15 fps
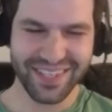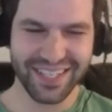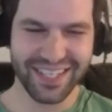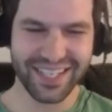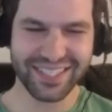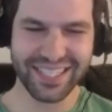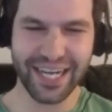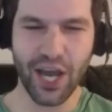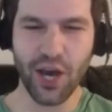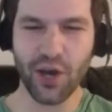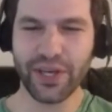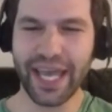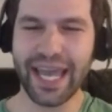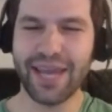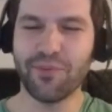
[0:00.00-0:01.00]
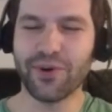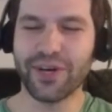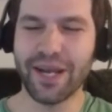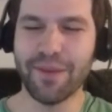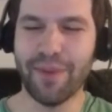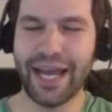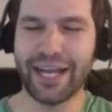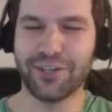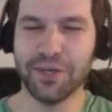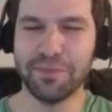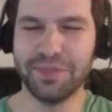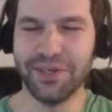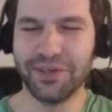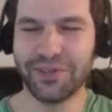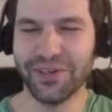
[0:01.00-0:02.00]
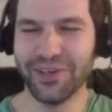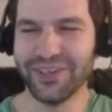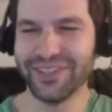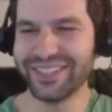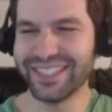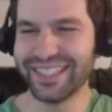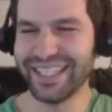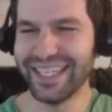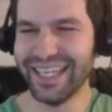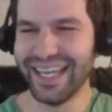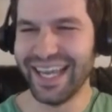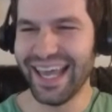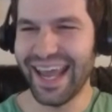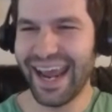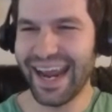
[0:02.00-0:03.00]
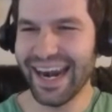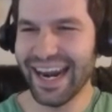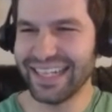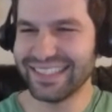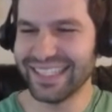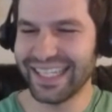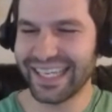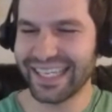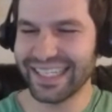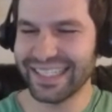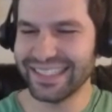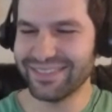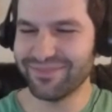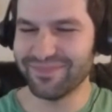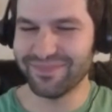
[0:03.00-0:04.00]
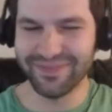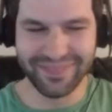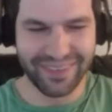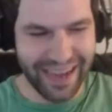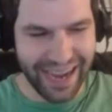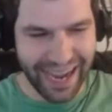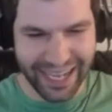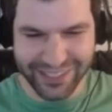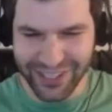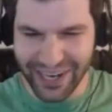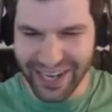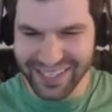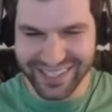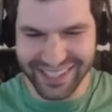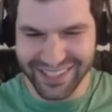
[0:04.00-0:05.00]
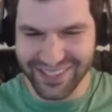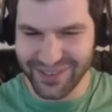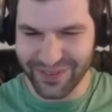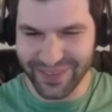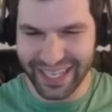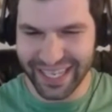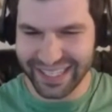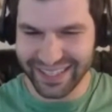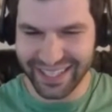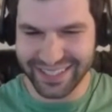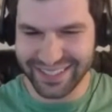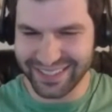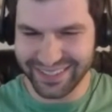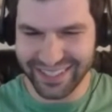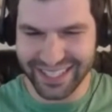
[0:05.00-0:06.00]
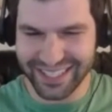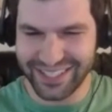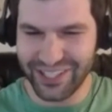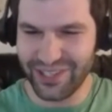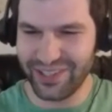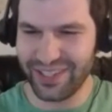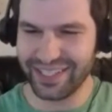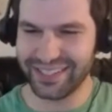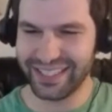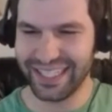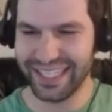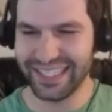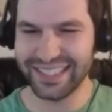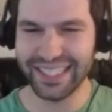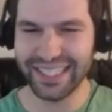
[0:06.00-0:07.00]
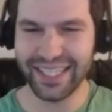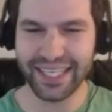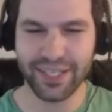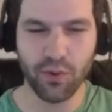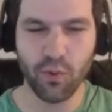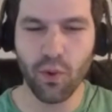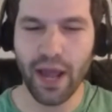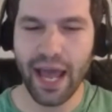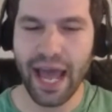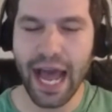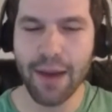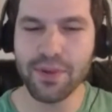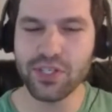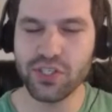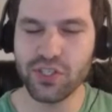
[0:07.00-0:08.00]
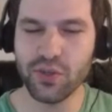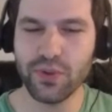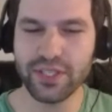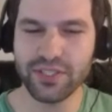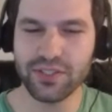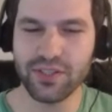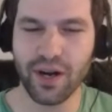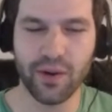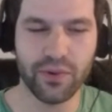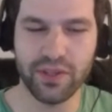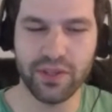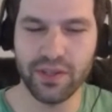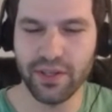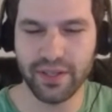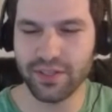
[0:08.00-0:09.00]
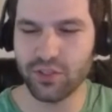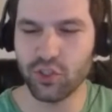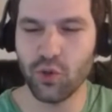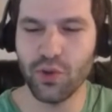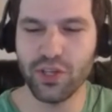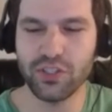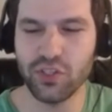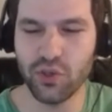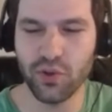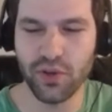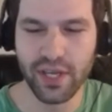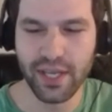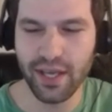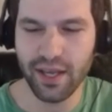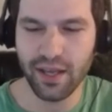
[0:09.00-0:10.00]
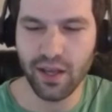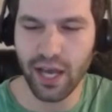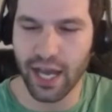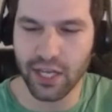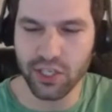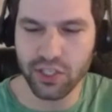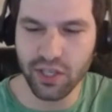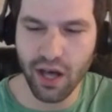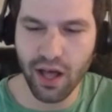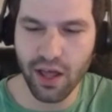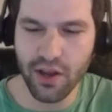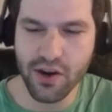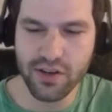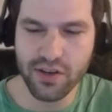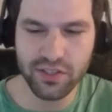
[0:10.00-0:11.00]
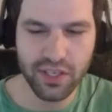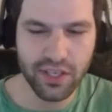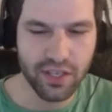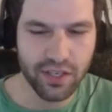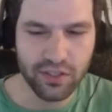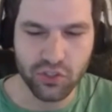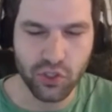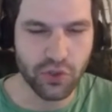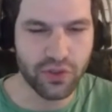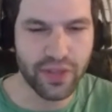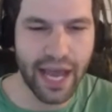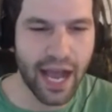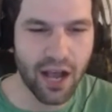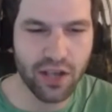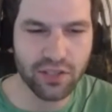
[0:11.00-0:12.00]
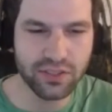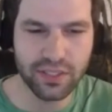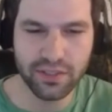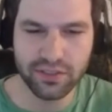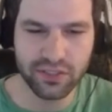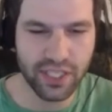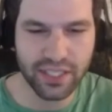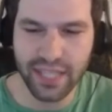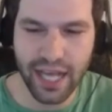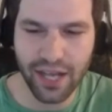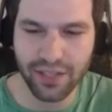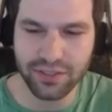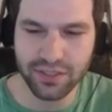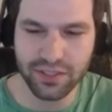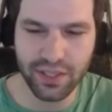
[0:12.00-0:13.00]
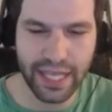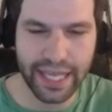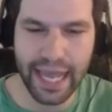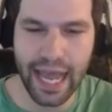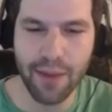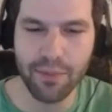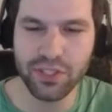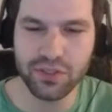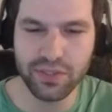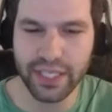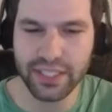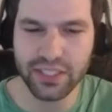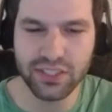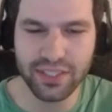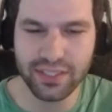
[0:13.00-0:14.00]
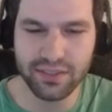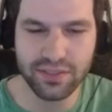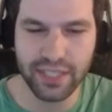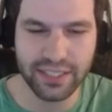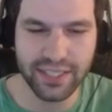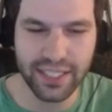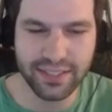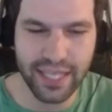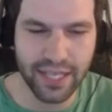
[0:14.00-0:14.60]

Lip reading: He said, okay, we're gonna buy cryptocurrency. And I said, like, I trust you. Like, let's do this. And he said, like, how much do you want to start with? Do you want to do $100, $2,000, $6,000? Like, how much? Like $6,000?